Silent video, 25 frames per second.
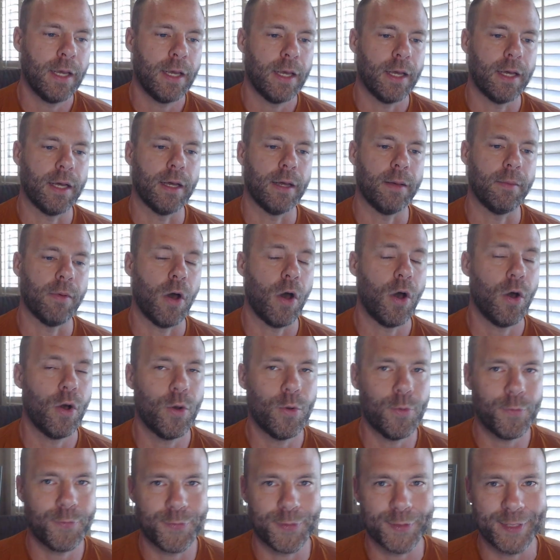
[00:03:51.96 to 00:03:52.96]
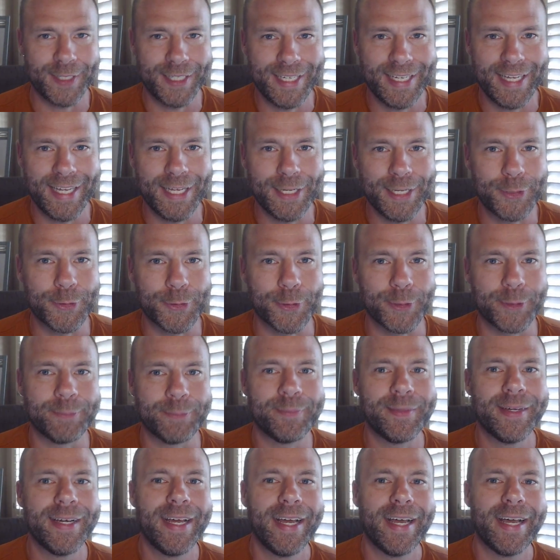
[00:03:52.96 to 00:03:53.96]
Hopefully
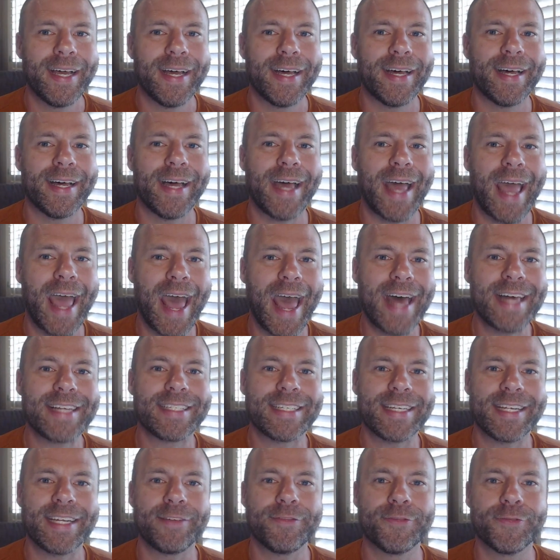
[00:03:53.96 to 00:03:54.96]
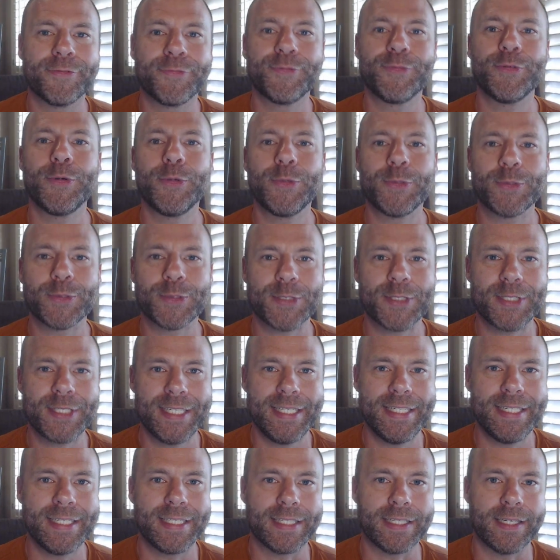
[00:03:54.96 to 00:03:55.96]
Ingram has a full
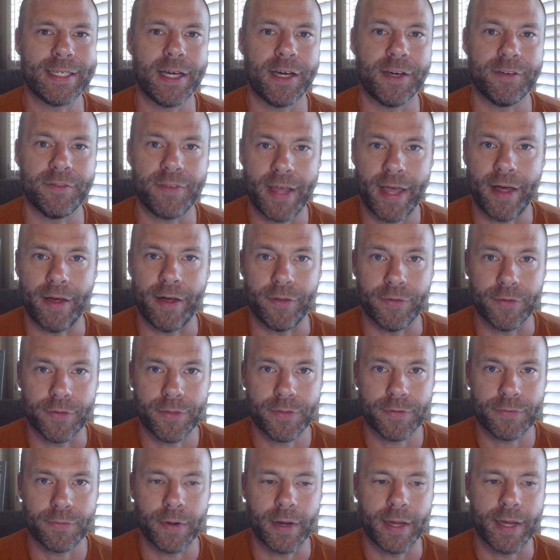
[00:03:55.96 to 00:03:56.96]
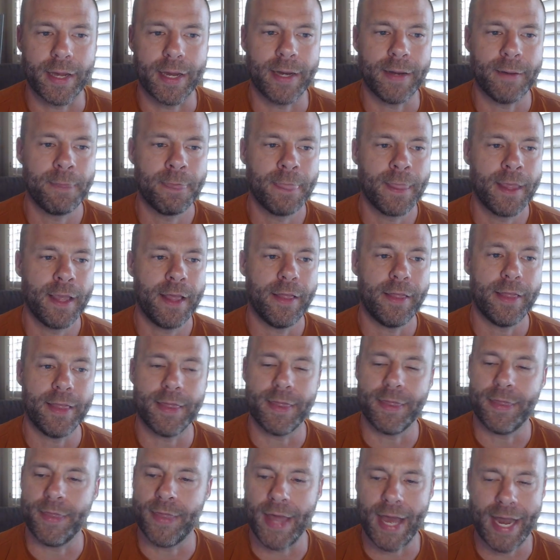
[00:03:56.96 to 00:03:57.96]
season of health, right?
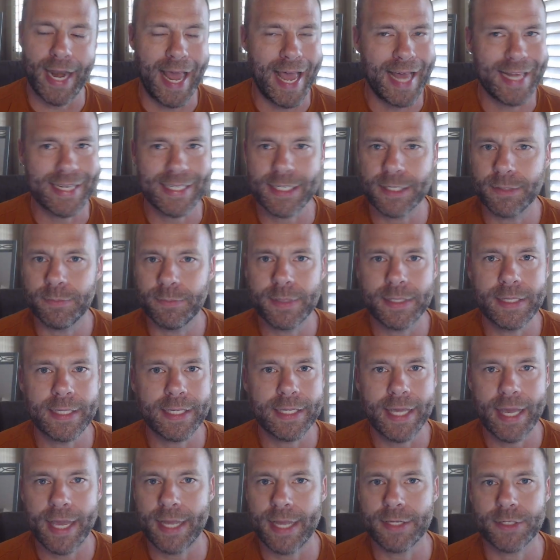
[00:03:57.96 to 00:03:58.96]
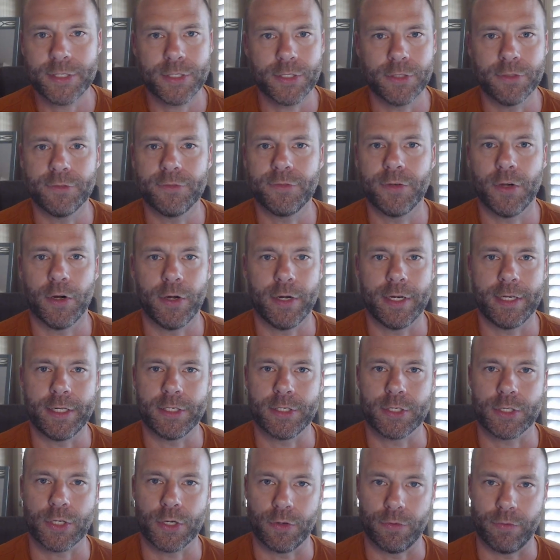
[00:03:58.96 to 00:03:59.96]
That hasn't been the case so far in
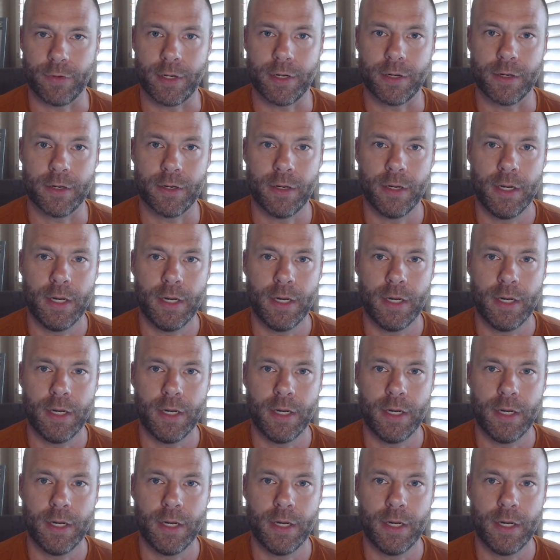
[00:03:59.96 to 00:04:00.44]
his career.